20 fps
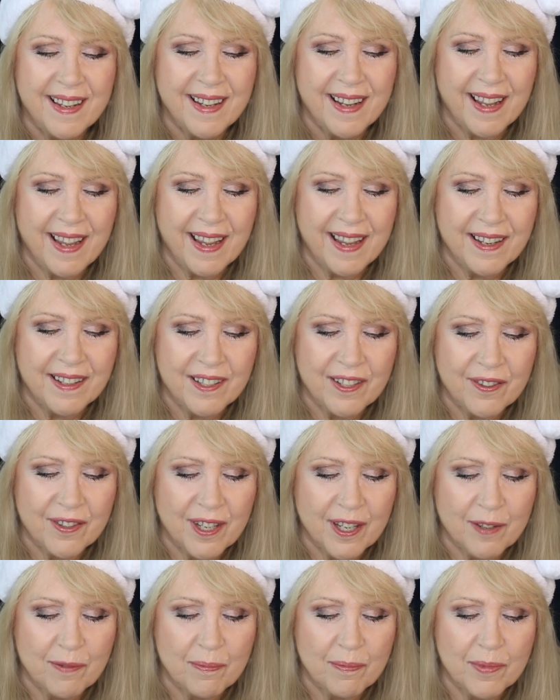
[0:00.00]
and you
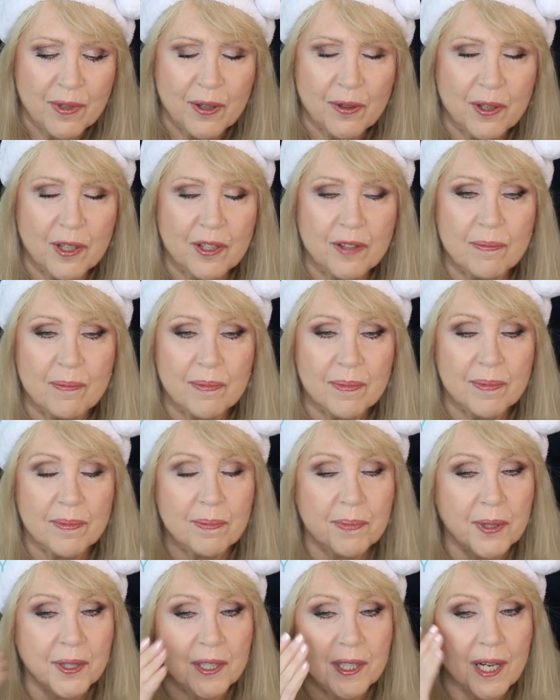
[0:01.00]
can
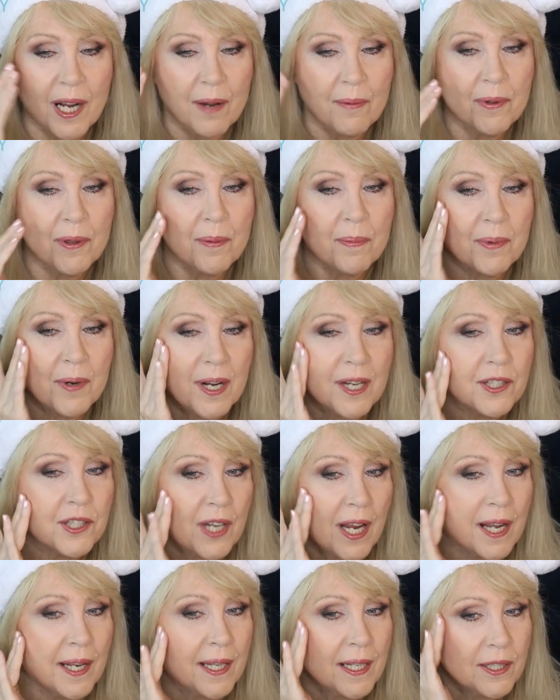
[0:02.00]
put it on with a brush.
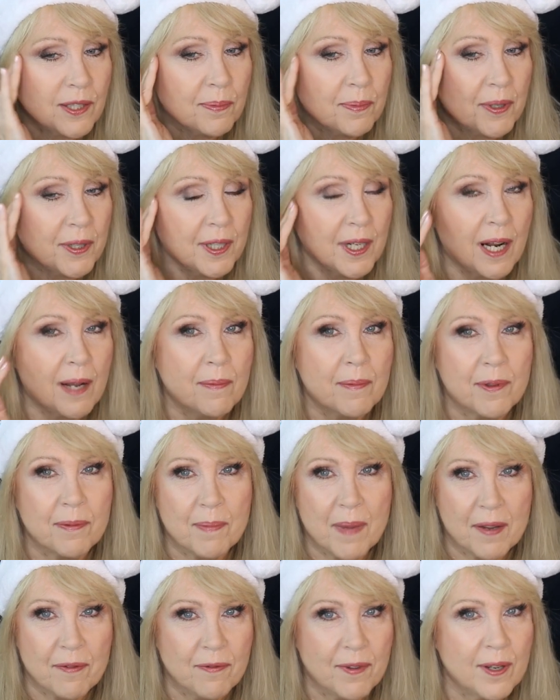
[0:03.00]
I like to put it on with
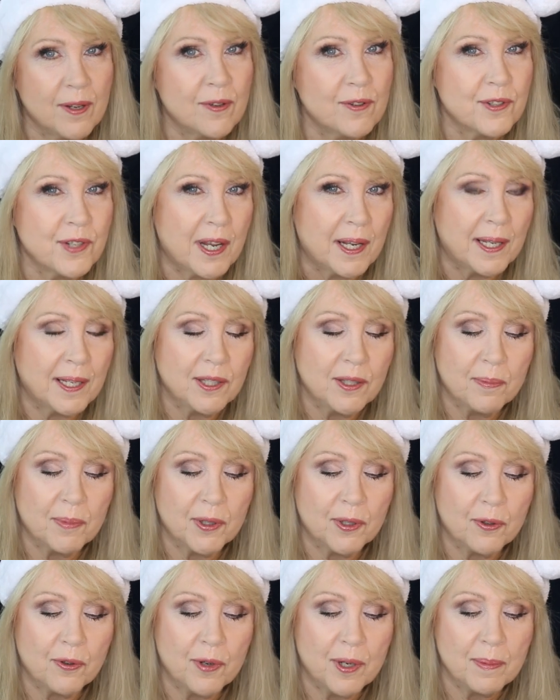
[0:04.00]
my fingers. I like to
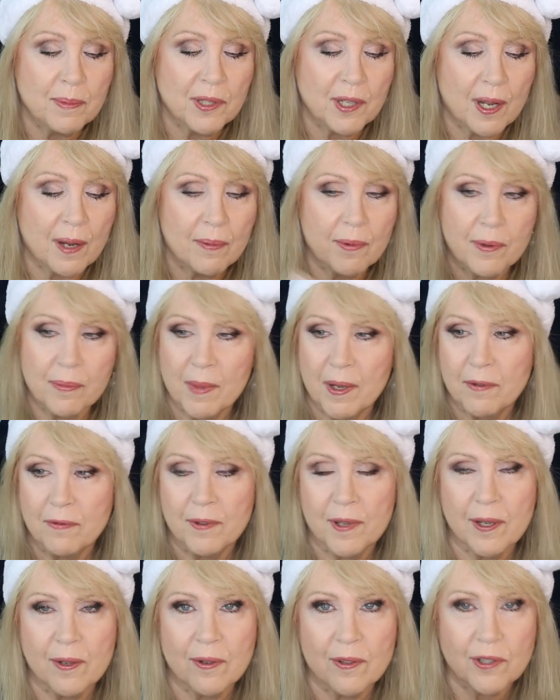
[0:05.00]
put creams on with my
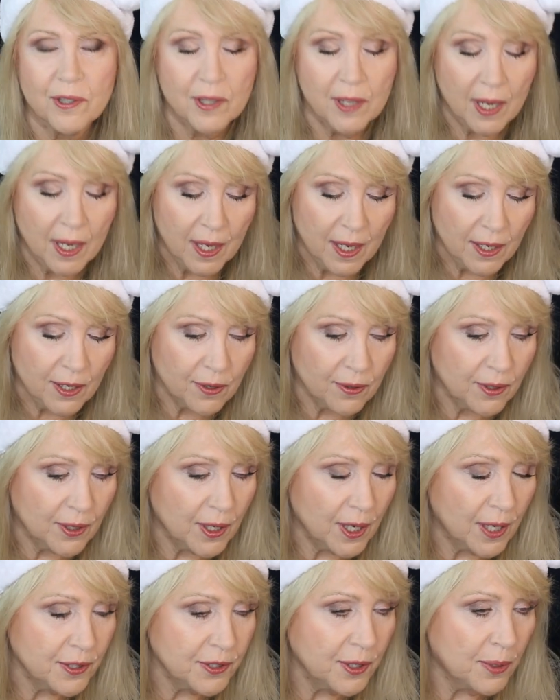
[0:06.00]
fingers. You can
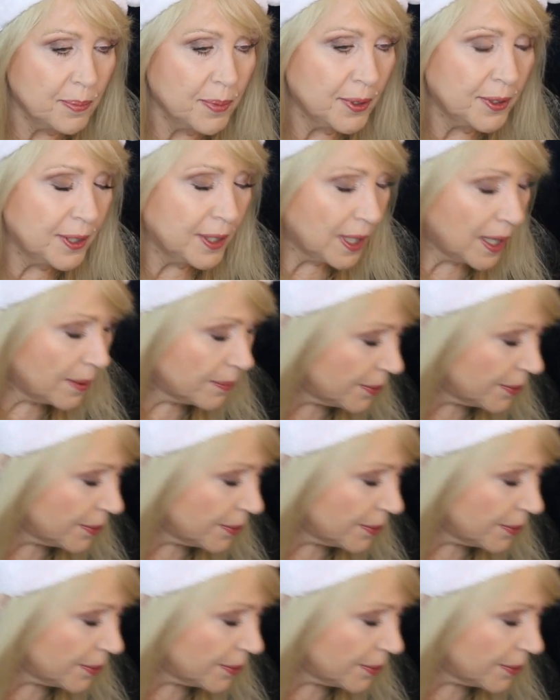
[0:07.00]
also put it on